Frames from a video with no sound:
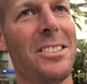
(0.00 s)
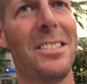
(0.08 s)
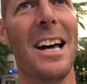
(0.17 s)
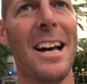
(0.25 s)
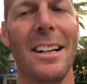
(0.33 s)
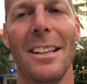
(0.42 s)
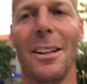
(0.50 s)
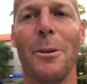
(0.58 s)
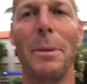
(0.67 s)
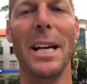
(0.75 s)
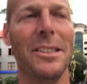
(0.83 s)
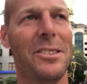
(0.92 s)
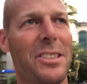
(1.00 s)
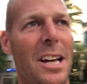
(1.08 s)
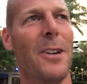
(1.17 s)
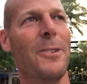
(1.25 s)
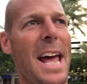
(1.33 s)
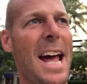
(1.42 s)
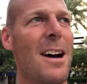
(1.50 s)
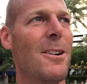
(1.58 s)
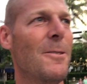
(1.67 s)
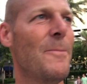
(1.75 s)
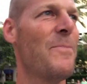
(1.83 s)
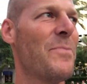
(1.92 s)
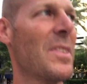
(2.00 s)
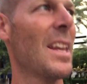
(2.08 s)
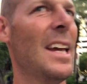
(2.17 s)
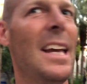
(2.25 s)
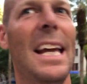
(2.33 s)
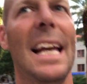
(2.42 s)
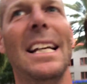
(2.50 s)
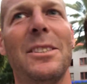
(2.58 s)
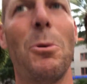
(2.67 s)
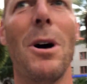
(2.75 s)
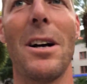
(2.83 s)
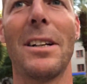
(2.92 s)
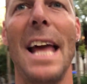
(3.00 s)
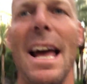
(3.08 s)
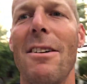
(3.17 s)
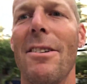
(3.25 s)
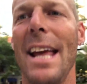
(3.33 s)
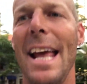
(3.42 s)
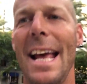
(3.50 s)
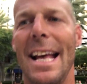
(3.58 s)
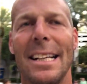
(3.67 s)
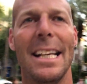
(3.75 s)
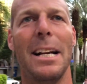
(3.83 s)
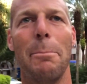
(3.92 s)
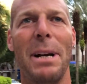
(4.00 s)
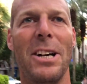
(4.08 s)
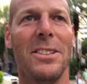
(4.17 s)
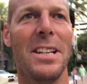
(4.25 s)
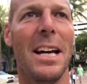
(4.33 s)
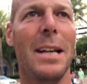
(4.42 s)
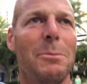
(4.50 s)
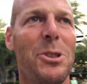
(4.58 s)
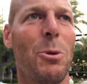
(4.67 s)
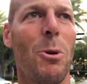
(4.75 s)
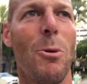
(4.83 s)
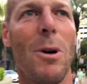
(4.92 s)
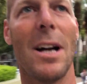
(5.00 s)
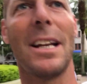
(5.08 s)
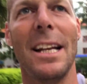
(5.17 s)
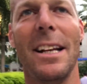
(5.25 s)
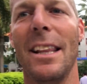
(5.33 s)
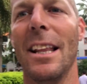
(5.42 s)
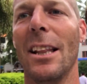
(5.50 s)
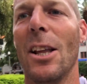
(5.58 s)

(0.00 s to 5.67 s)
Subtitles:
done a little bit. So now it's walk down and get a beer time. So we'll walk into the